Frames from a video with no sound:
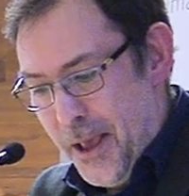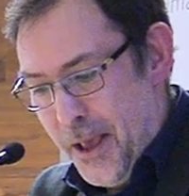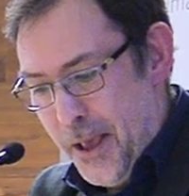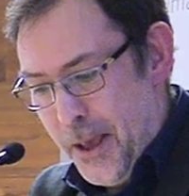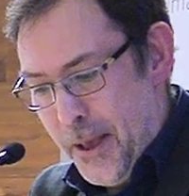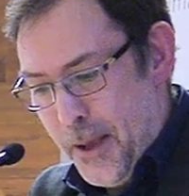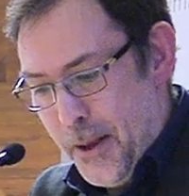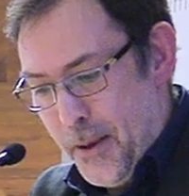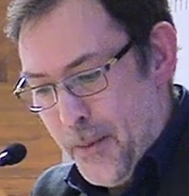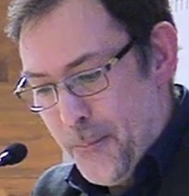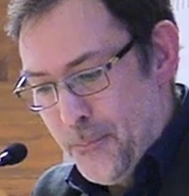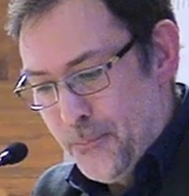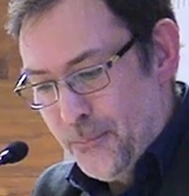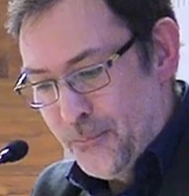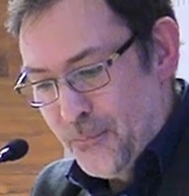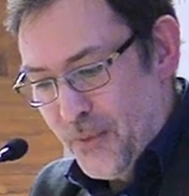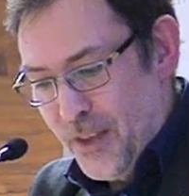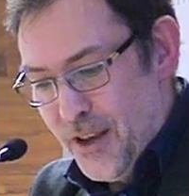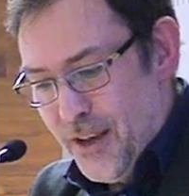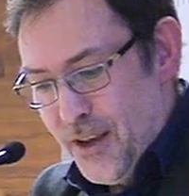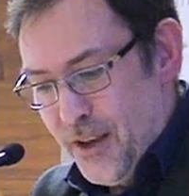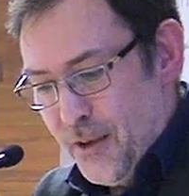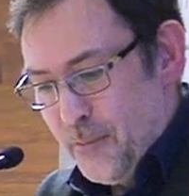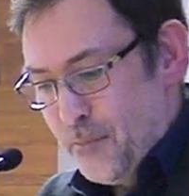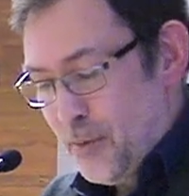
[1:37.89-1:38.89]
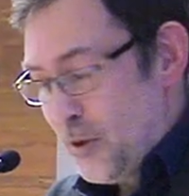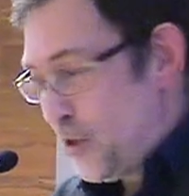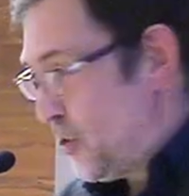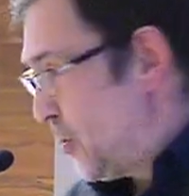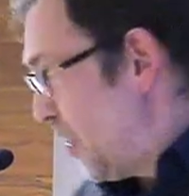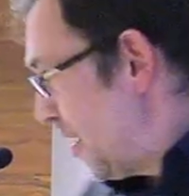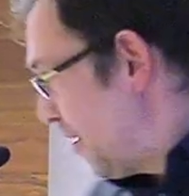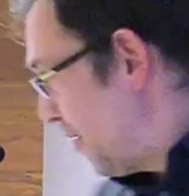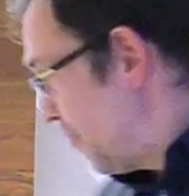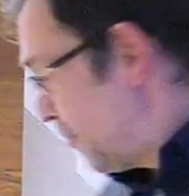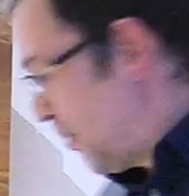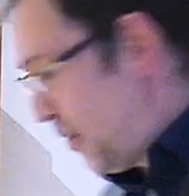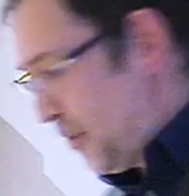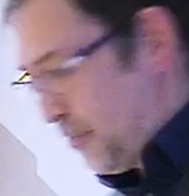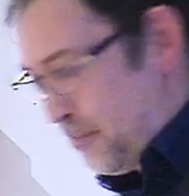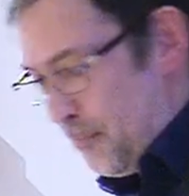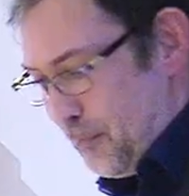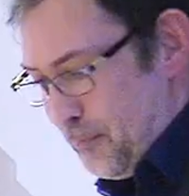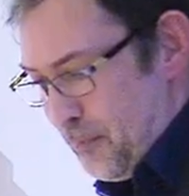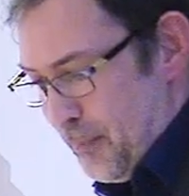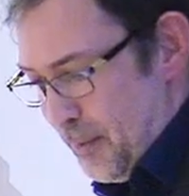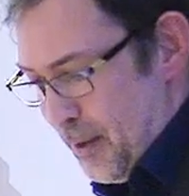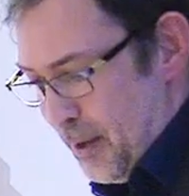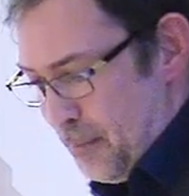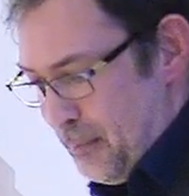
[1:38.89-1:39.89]
Um, but but
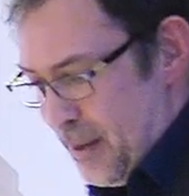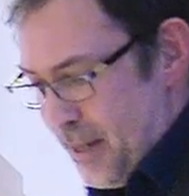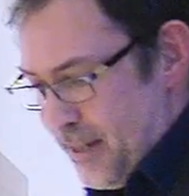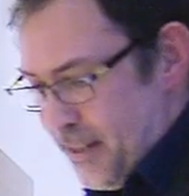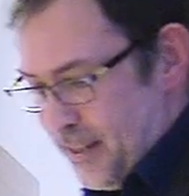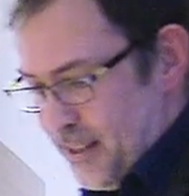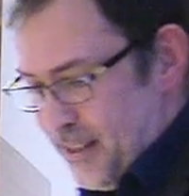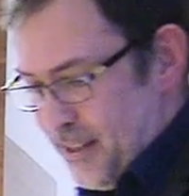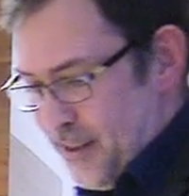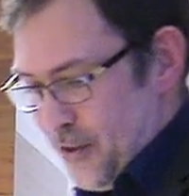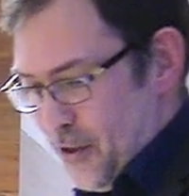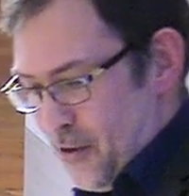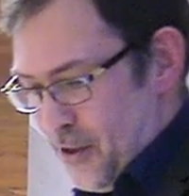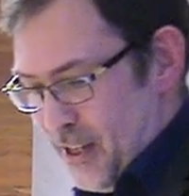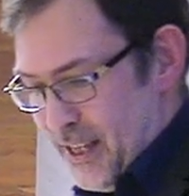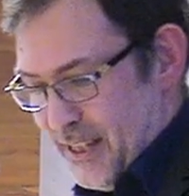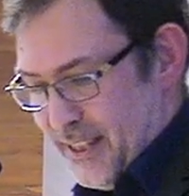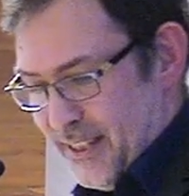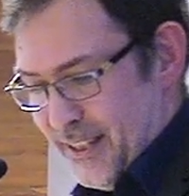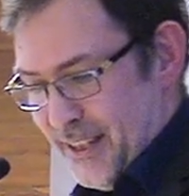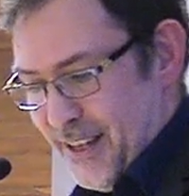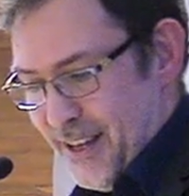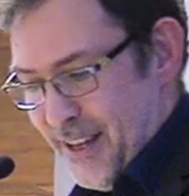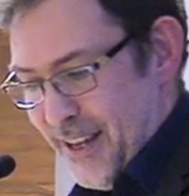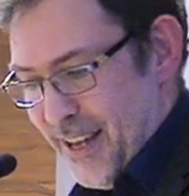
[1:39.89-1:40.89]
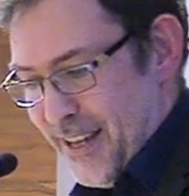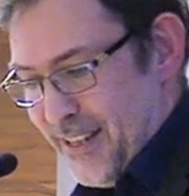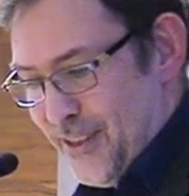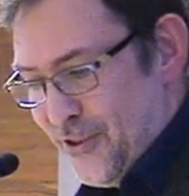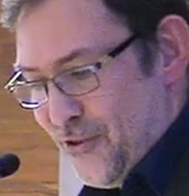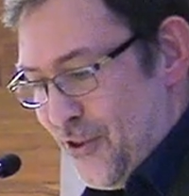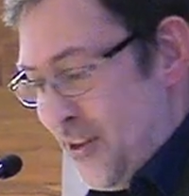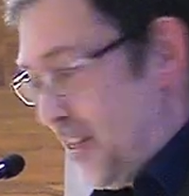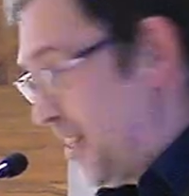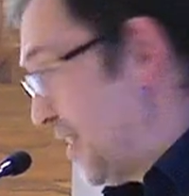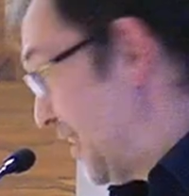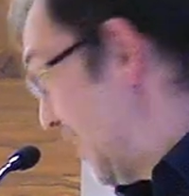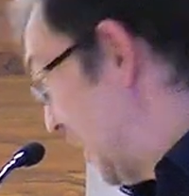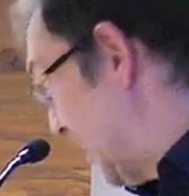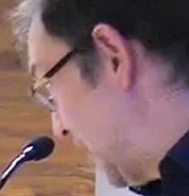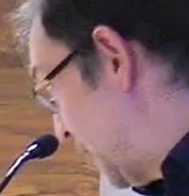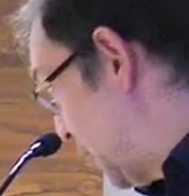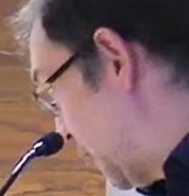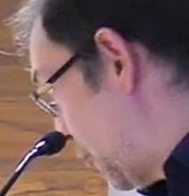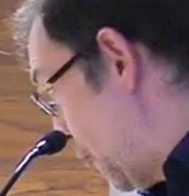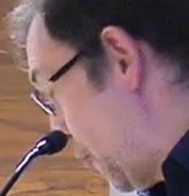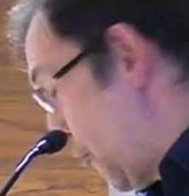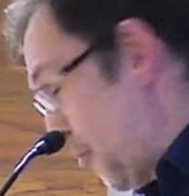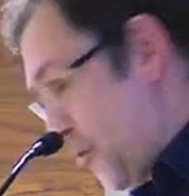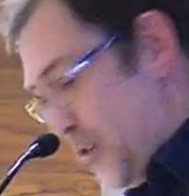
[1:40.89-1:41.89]
uh, basically, Olesya is trained as a
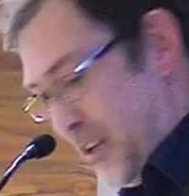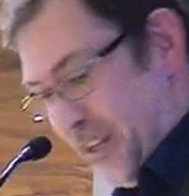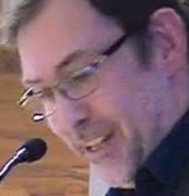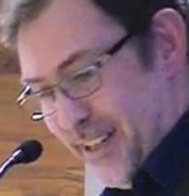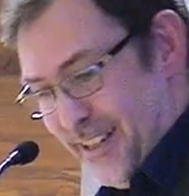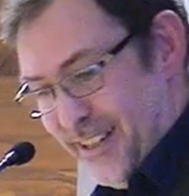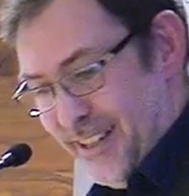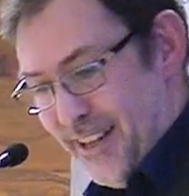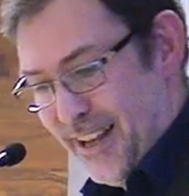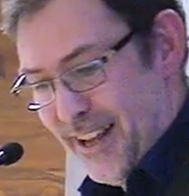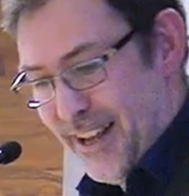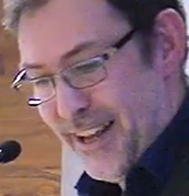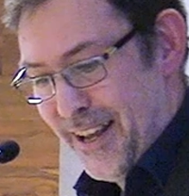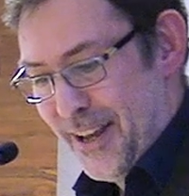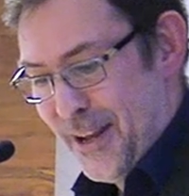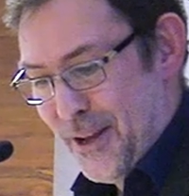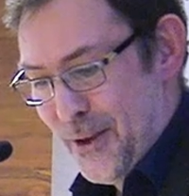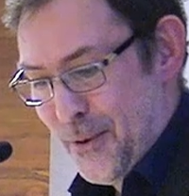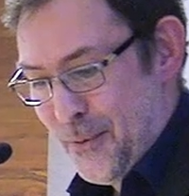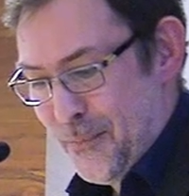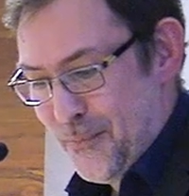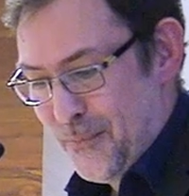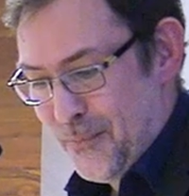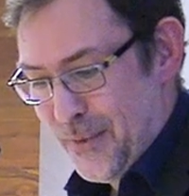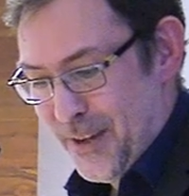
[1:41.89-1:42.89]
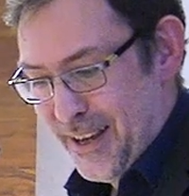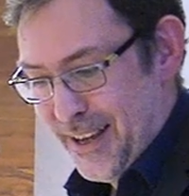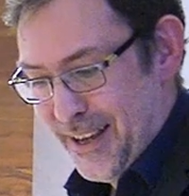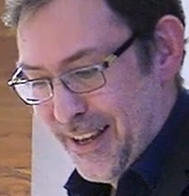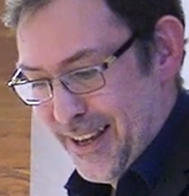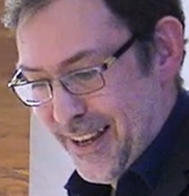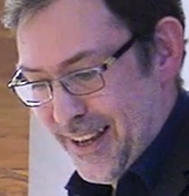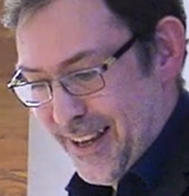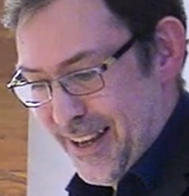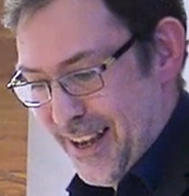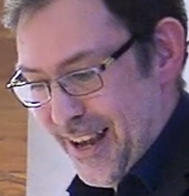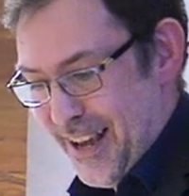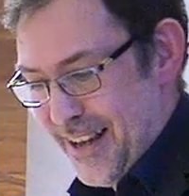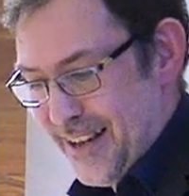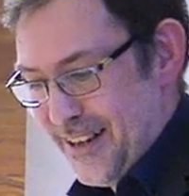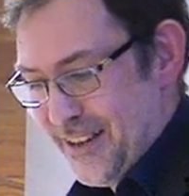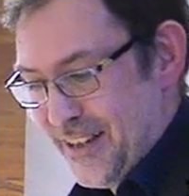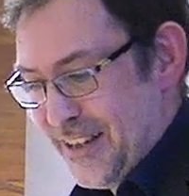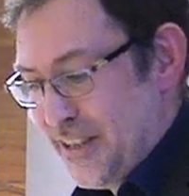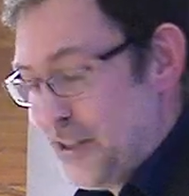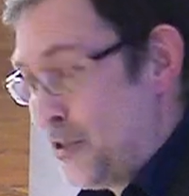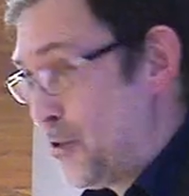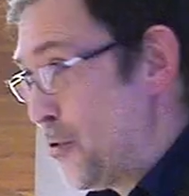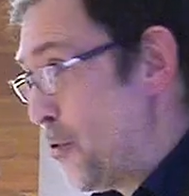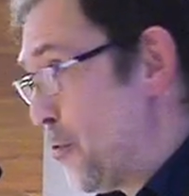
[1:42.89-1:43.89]
historian um, uh, and a
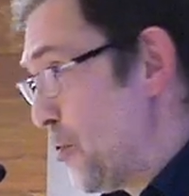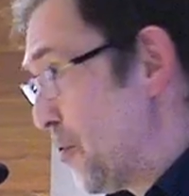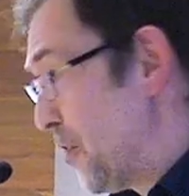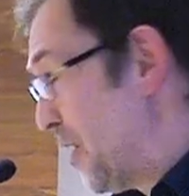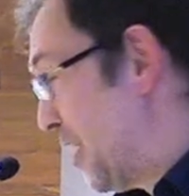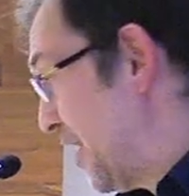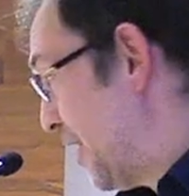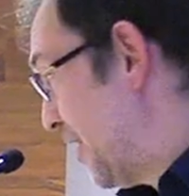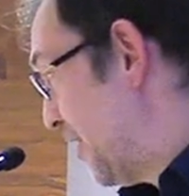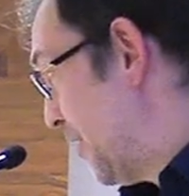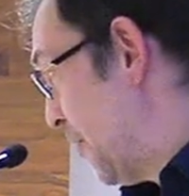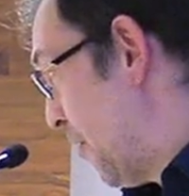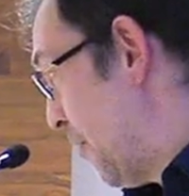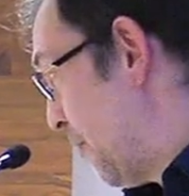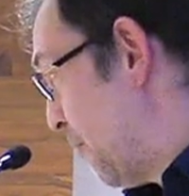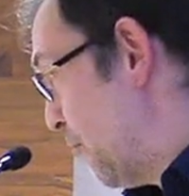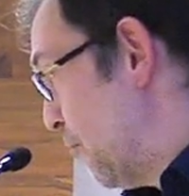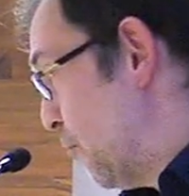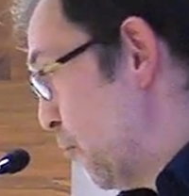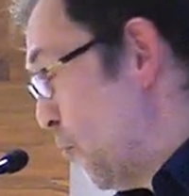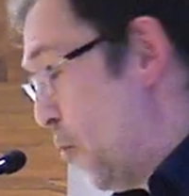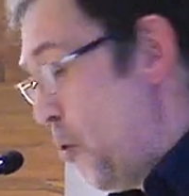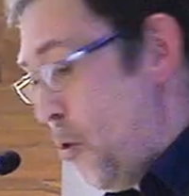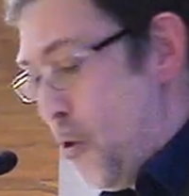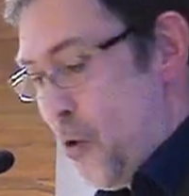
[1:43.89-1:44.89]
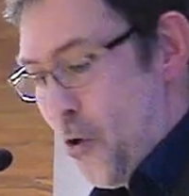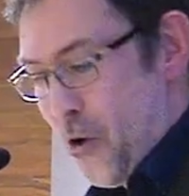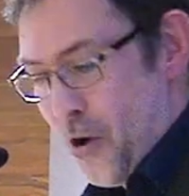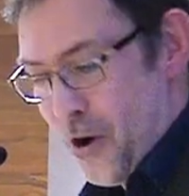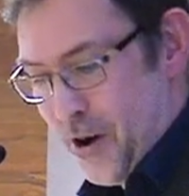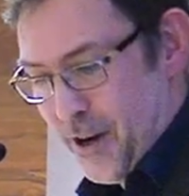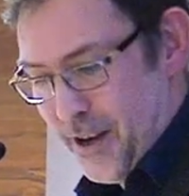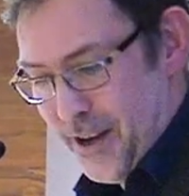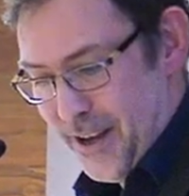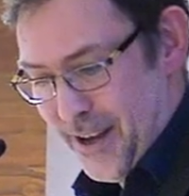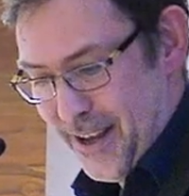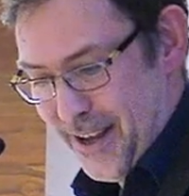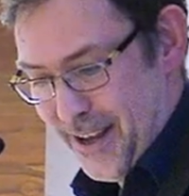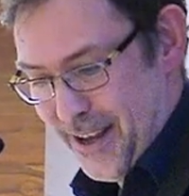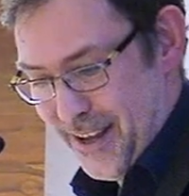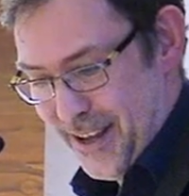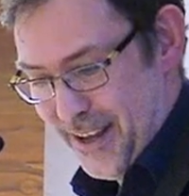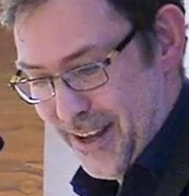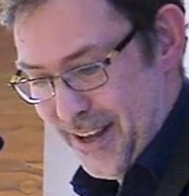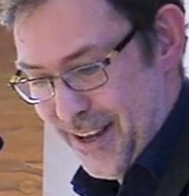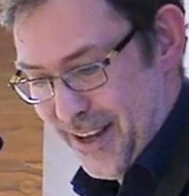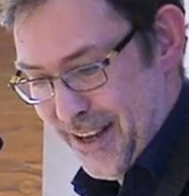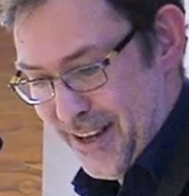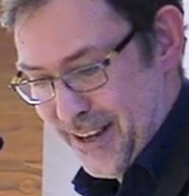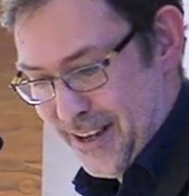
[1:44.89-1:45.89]
historian of war
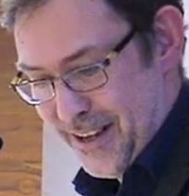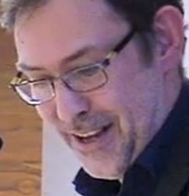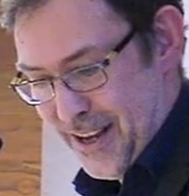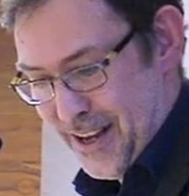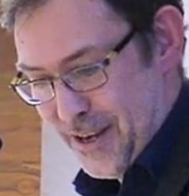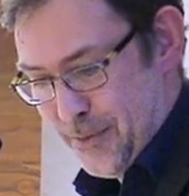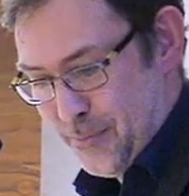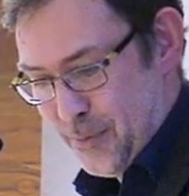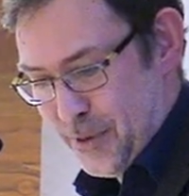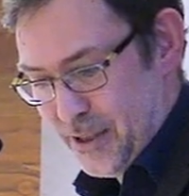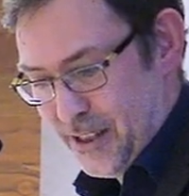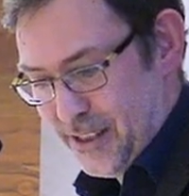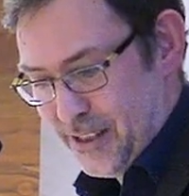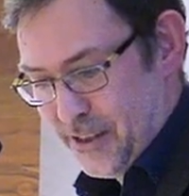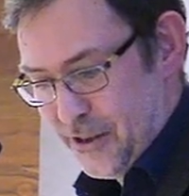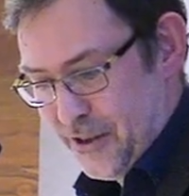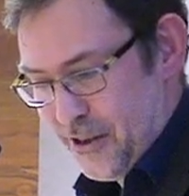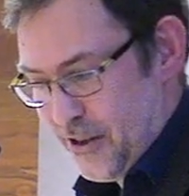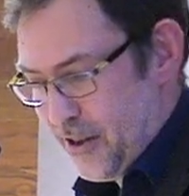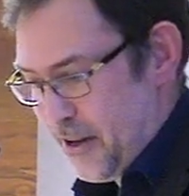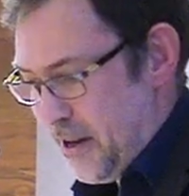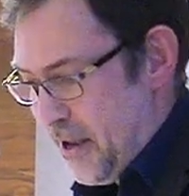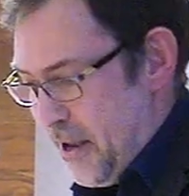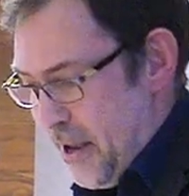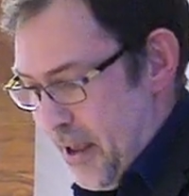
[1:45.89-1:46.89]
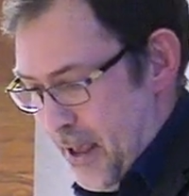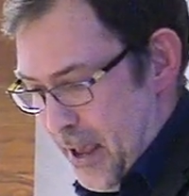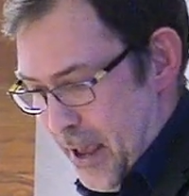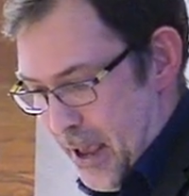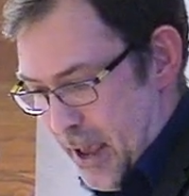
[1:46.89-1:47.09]
uh, in, in particular.